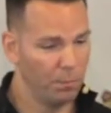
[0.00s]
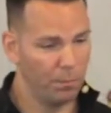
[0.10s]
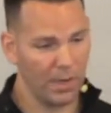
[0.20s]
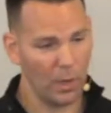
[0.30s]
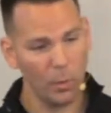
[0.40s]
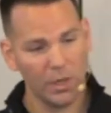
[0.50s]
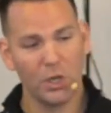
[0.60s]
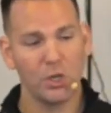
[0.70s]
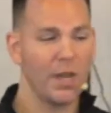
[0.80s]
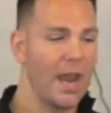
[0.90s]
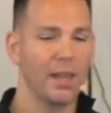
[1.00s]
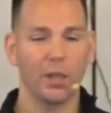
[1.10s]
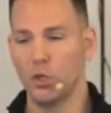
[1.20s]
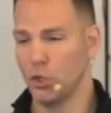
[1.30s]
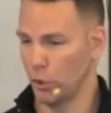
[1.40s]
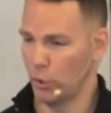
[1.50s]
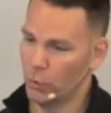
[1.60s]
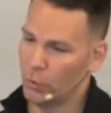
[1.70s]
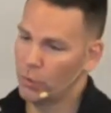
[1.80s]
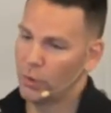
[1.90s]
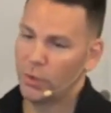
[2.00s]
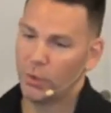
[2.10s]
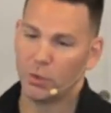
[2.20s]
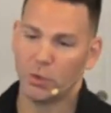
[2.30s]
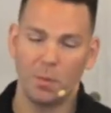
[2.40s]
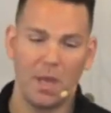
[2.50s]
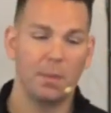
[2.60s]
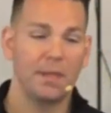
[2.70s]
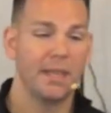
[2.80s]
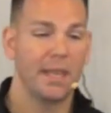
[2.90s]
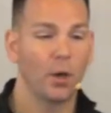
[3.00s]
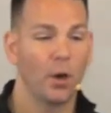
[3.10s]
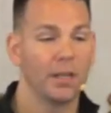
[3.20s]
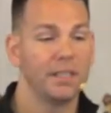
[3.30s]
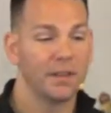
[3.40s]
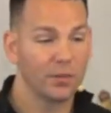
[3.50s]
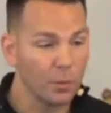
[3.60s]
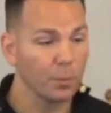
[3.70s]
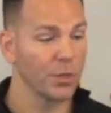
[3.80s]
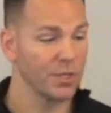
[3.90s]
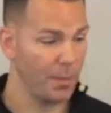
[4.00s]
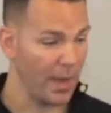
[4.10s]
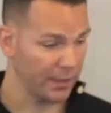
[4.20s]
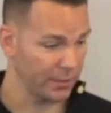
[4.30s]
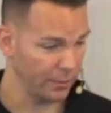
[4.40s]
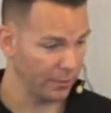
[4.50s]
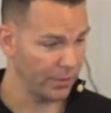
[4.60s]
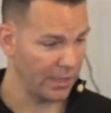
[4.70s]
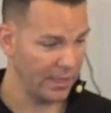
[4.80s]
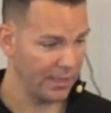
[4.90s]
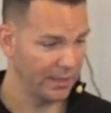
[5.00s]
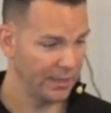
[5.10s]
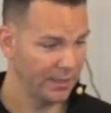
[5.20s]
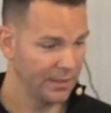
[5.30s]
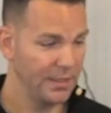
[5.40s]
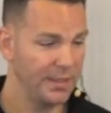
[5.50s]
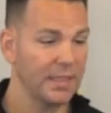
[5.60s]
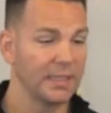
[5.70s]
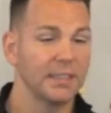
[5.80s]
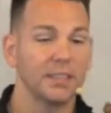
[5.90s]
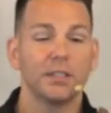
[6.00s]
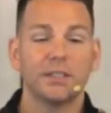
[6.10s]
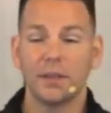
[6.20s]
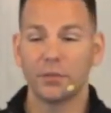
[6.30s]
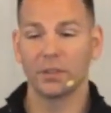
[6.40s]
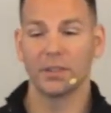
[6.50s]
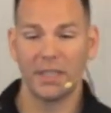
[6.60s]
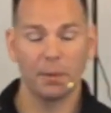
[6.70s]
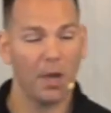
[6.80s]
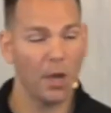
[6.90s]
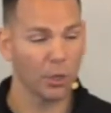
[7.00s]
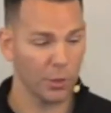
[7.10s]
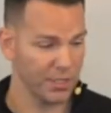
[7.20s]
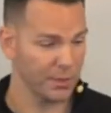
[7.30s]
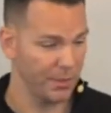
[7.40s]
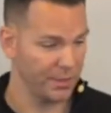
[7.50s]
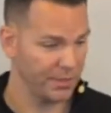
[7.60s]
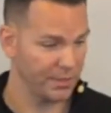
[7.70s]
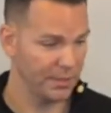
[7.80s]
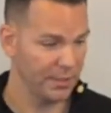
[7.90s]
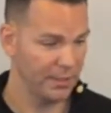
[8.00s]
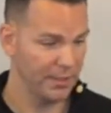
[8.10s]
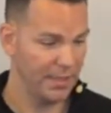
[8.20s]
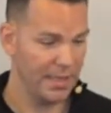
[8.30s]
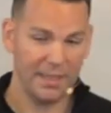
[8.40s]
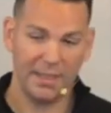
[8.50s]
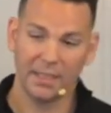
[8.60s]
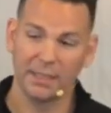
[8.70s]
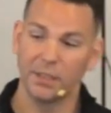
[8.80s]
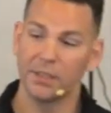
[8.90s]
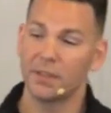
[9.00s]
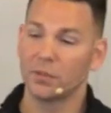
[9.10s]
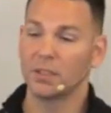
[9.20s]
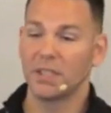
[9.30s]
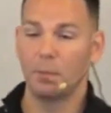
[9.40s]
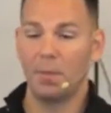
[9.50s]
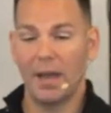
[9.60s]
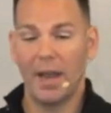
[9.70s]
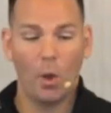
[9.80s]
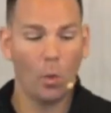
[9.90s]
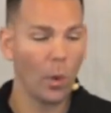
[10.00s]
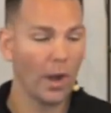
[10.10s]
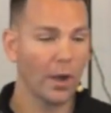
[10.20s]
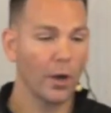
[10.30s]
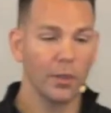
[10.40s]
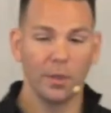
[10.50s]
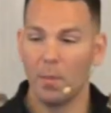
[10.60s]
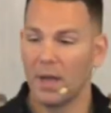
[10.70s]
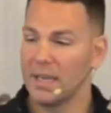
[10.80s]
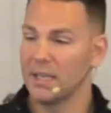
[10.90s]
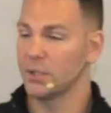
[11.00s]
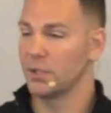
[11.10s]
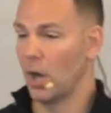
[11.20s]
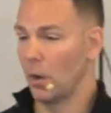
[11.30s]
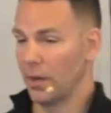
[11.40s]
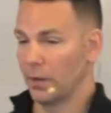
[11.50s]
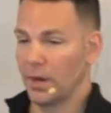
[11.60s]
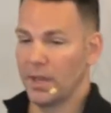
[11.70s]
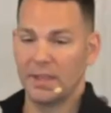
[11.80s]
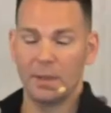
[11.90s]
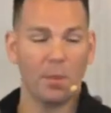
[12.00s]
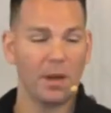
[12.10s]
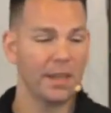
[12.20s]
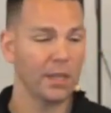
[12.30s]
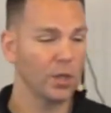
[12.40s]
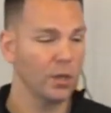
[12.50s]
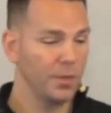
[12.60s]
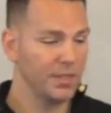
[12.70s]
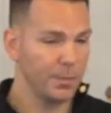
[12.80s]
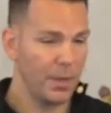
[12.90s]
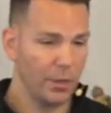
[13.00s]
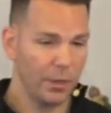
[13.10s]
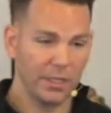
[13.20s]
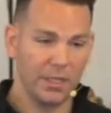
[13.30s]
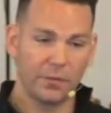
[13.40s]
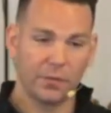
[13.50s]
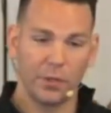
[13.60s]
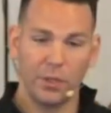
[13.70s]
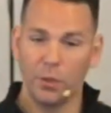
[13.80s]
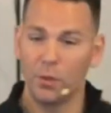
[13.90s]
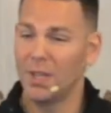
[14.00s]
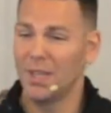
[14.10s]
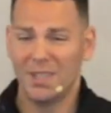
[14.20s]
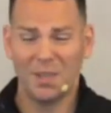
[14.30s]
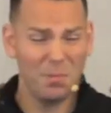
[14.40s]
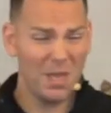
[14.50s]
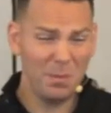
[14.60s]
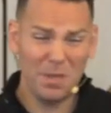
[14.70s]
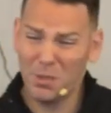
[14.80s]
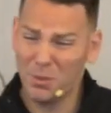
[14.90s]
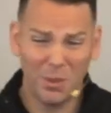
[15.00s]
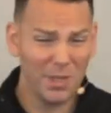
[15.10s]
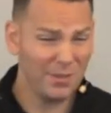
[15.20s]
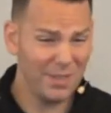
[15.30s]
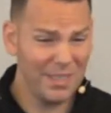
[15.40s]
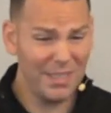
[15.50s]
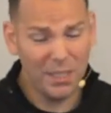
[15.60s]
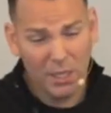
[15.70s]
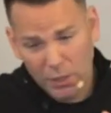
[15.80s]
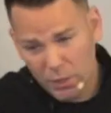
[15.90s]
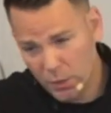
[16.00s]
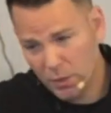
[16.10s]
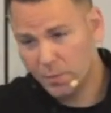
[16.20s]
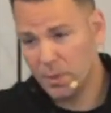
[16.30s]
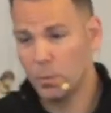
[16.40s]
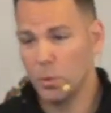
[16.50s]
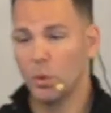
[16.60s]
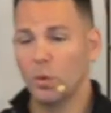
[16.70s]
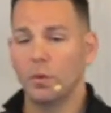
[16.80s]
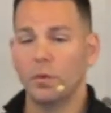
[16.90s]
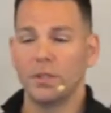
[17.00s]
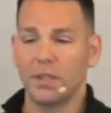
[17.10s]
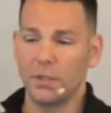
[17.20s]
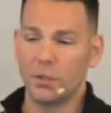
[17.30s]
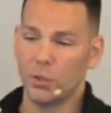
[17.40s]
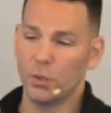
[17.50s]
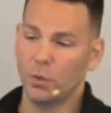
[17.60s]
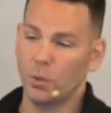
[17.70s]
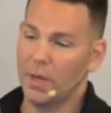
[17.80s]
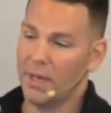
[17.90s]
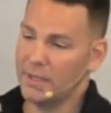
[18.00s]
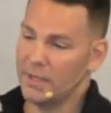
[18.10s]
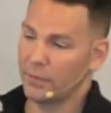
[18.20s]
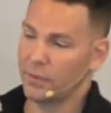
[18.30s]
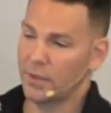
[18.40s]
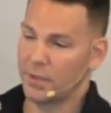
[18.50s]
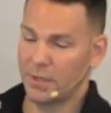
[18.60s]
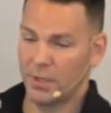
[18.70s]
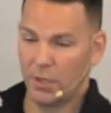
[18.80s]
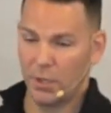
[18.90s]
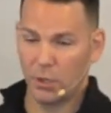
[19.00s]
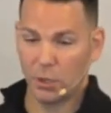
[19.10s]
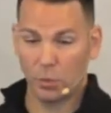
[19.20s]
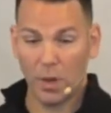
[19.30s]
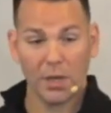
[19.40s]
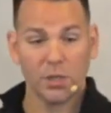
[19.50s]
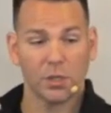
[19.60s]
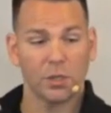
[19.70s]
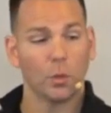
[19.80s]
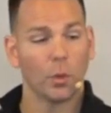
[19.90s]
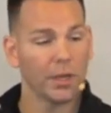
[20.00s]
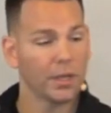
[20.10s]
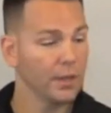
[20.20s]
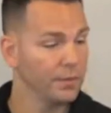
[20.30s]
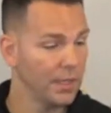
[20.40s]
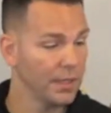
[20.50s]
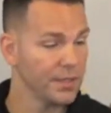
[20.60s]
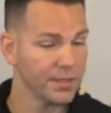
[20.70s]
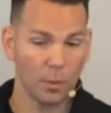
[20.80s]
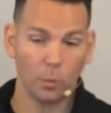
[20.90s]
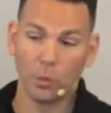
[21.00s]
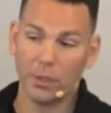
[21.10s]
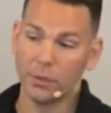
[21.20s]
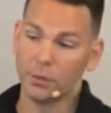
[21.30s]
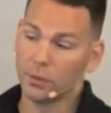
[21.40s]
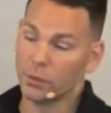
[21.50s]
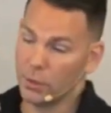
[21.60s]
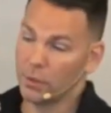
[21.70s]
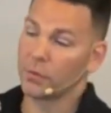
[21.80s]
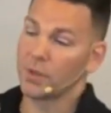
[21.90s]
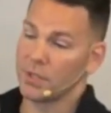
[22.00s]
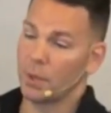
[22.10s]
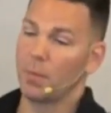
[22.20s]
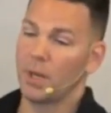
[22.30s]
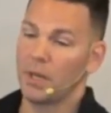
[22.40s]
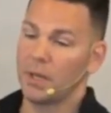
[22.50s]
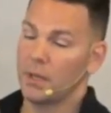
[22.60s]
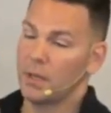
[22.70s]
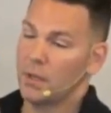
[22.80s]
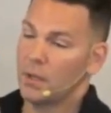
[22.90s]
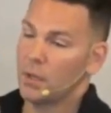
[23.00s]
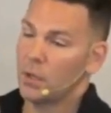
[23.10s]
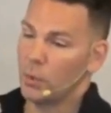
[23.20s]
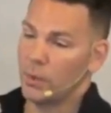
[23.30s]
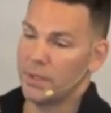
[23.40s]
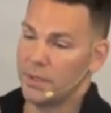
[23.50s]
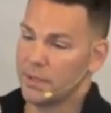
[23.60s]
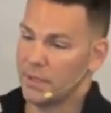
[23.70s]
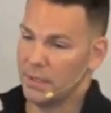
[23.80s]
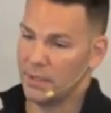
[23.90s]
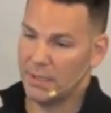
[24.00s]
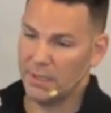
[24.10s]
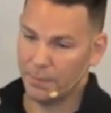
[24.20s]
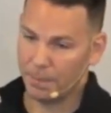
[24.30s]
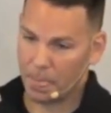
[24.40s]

But I want to challenge you to maybe take on a different perspective, okay? To think a little differently about Christmas and to think a little differently about where the money is going, right? And the money that could have been spent on a gift for you that maybe you don't even need could have been moved into a different direction where it could have done some real good for somebody who is in need.